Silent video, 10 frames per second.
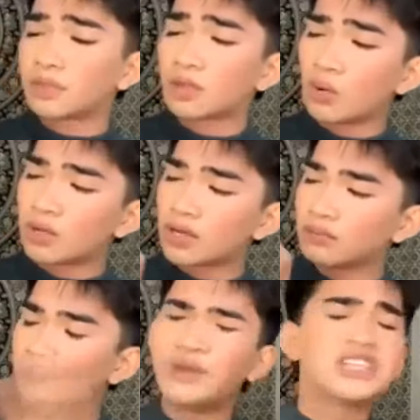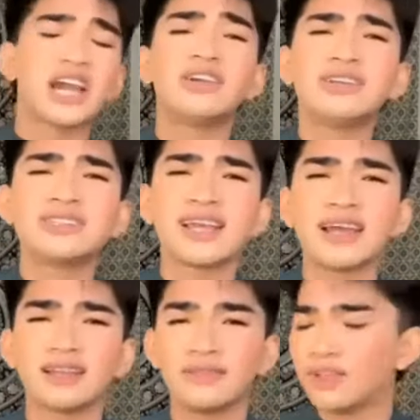coconut, bitch, I already
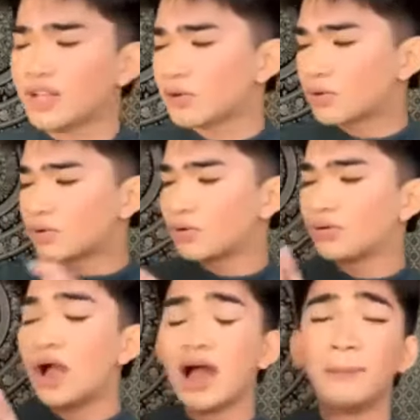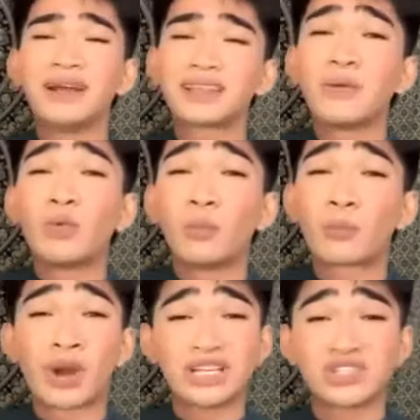said Vita Coco, but the
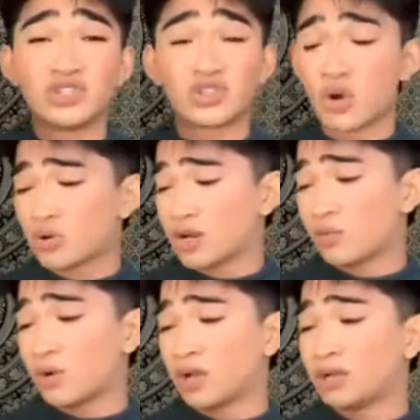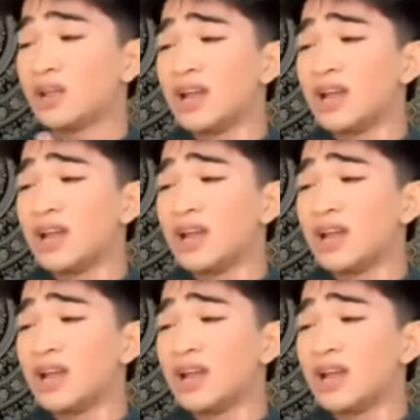pressed coconut one.